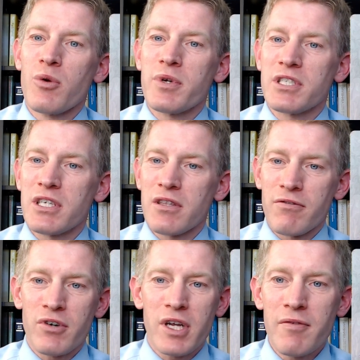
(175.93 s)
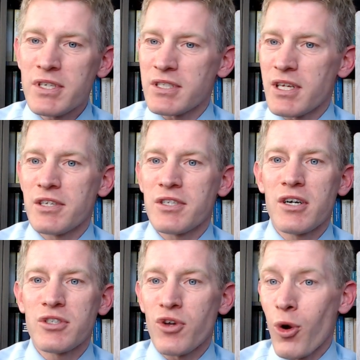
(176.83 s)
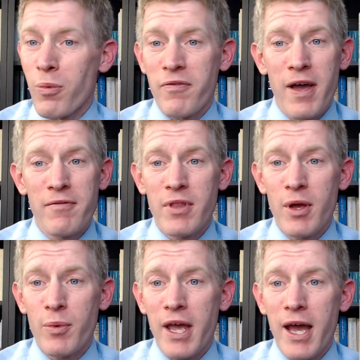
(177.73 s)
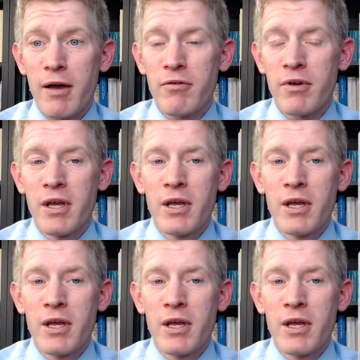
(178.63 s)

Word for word: we see the forgiveness that is ours, the hope of heaven that we have.